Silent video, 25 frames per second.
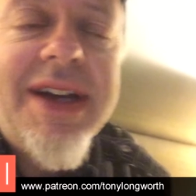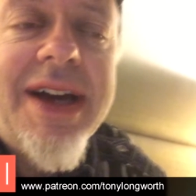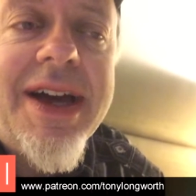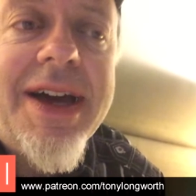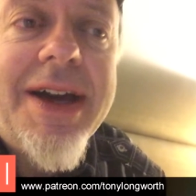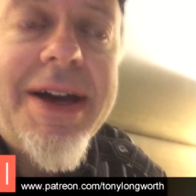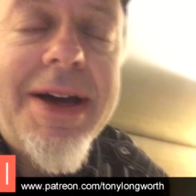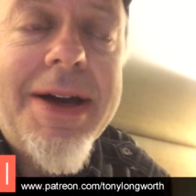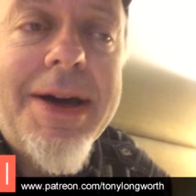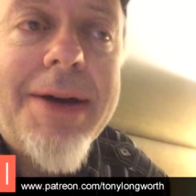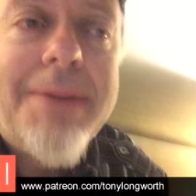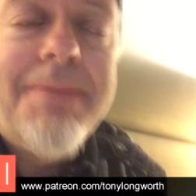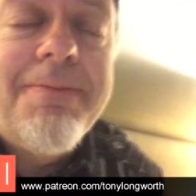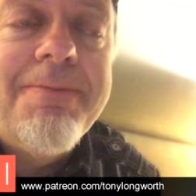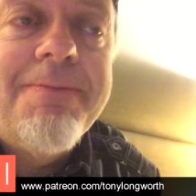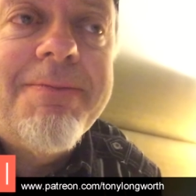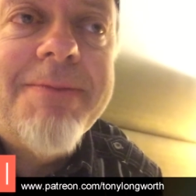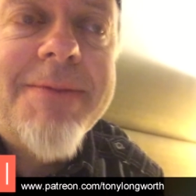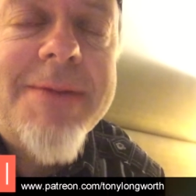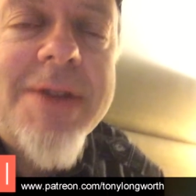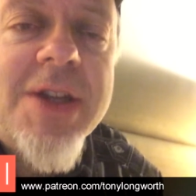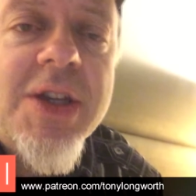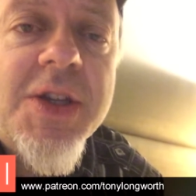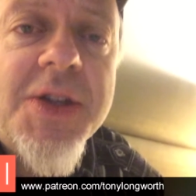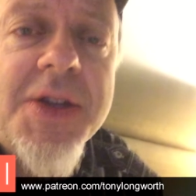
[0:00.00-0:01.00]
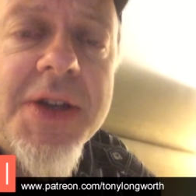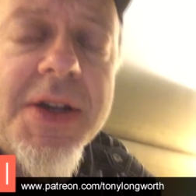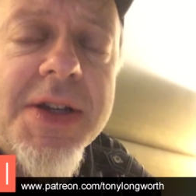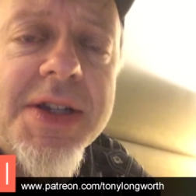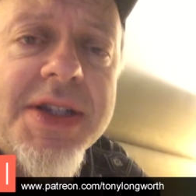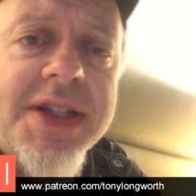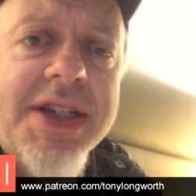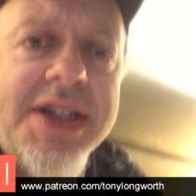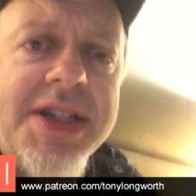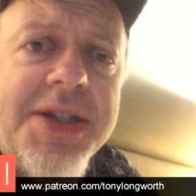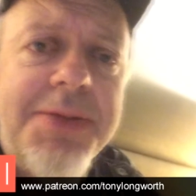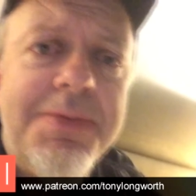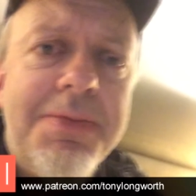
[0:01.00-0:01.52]
Um,
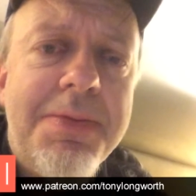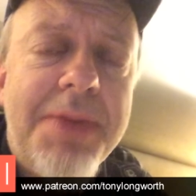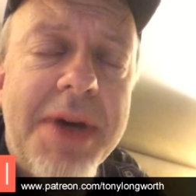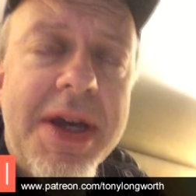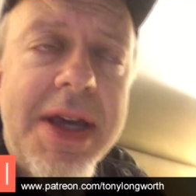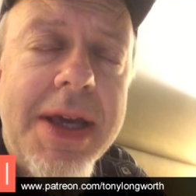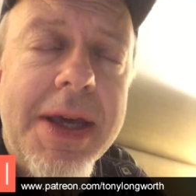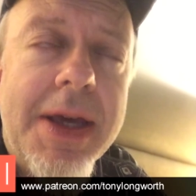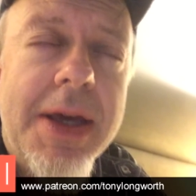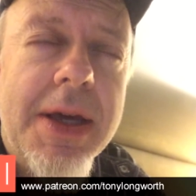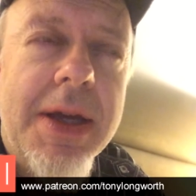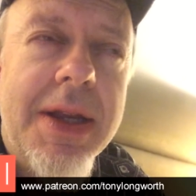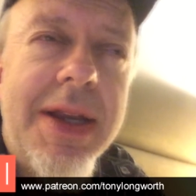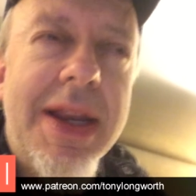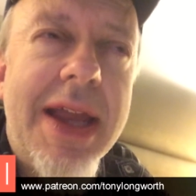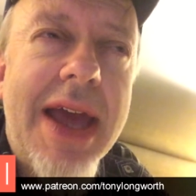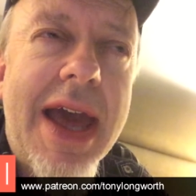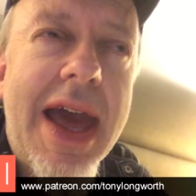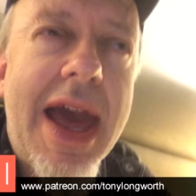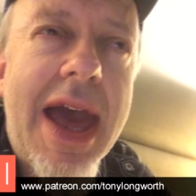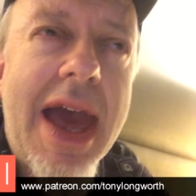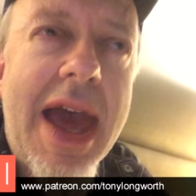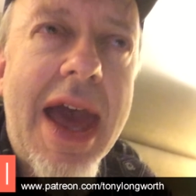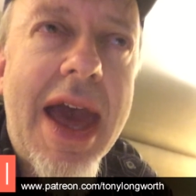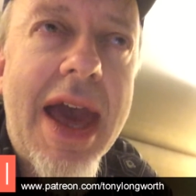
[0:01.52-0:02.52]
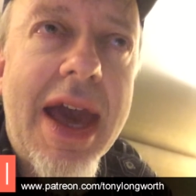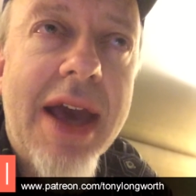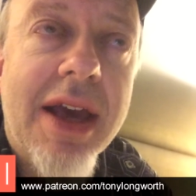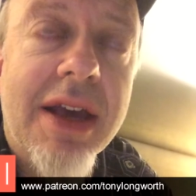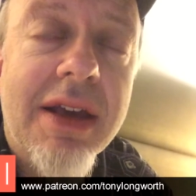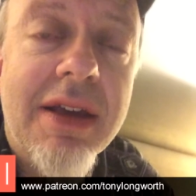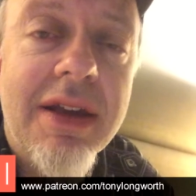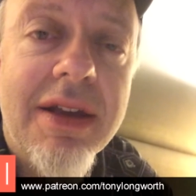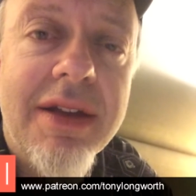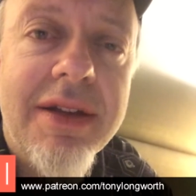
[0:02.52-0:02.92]
sausage, bacon, egg,